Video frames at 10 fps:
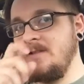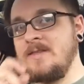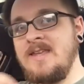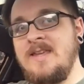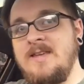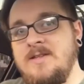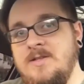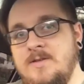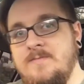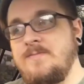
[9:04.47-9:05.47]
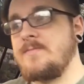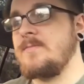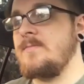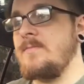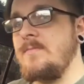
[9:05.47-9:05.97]
other thing is,
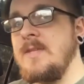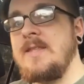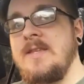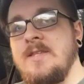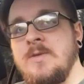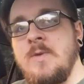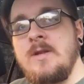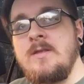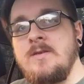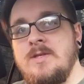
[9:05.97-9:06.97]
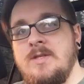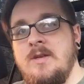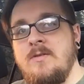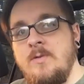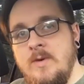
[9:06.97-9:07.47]
this is one of those
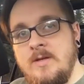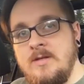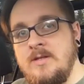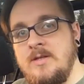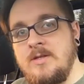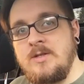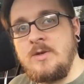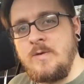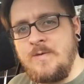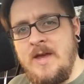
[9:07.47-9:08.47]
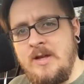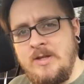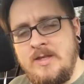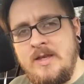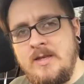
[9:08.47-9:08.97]
steering wheels, these
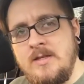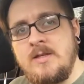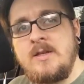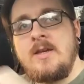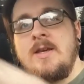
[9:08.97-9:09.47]
newfangled things,